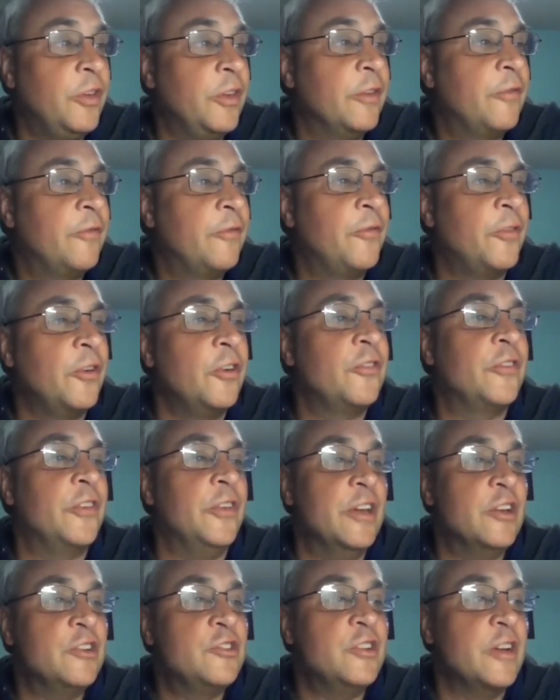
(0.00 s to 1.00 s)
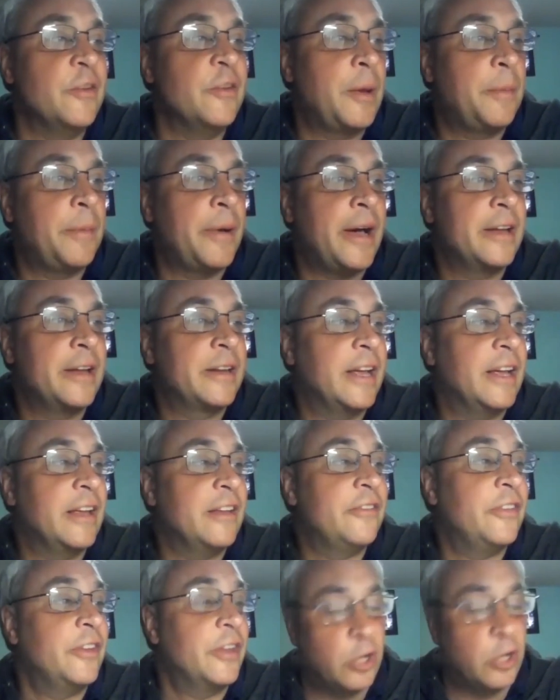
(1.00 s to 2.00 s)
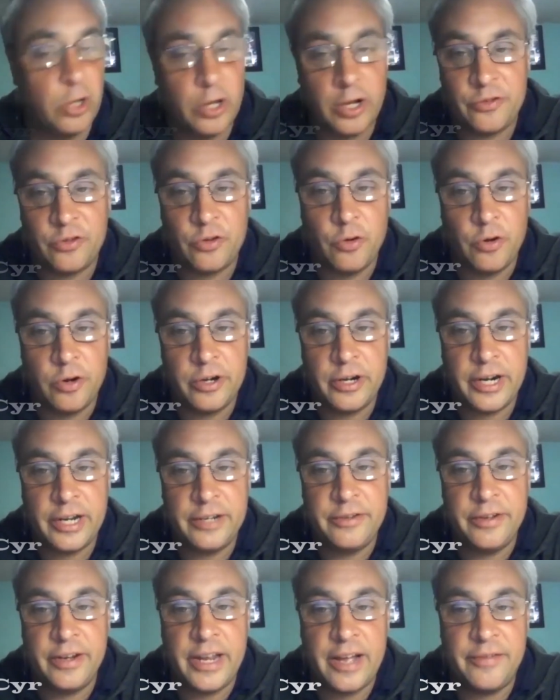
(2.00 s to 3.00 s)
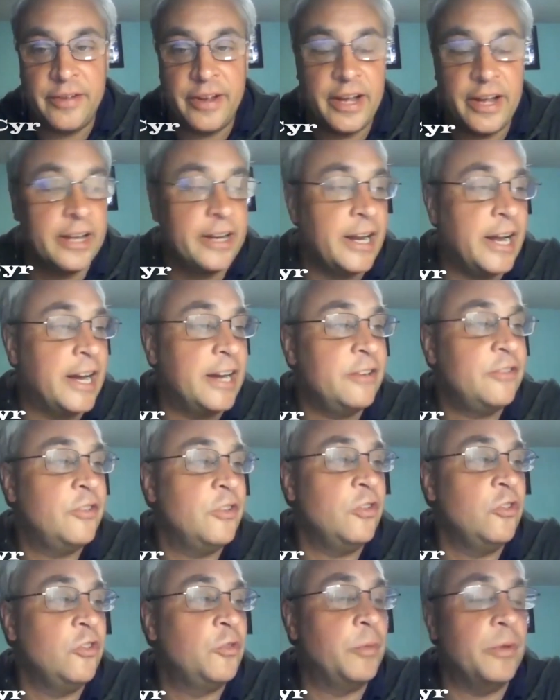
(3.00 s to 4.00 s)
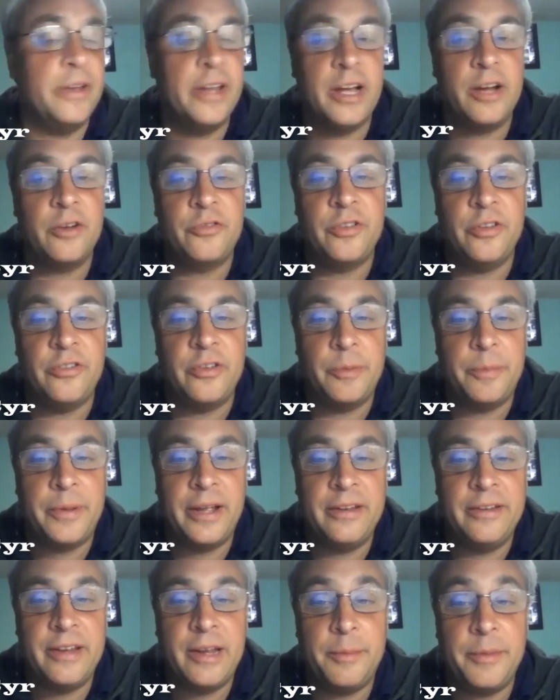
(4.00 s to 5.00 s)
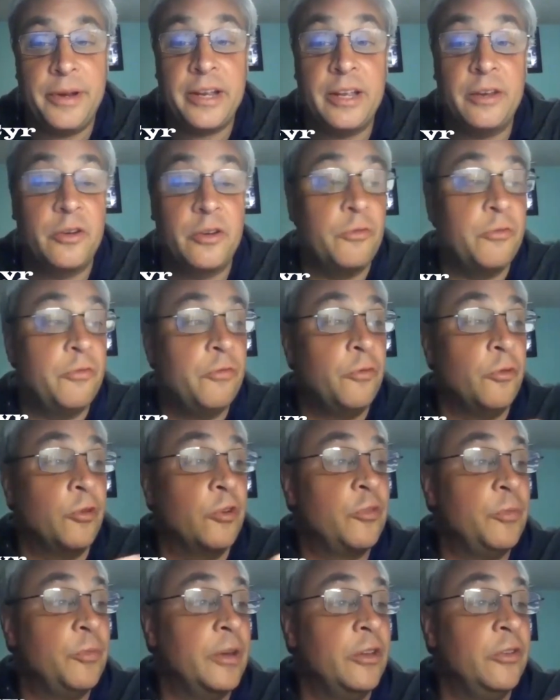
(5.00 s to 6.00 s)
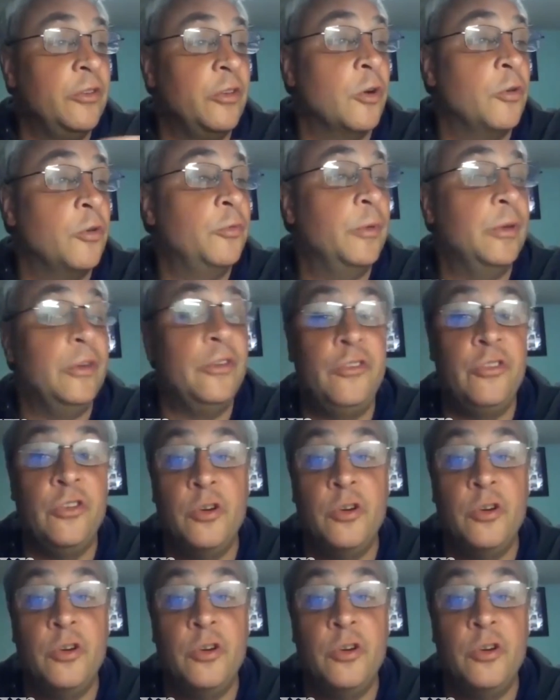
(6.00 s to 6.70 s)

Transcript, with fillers: to the first edition of my podcast, The Claw's Corner. I did have it on iTunes, but now since the pandemic, it forced me to go with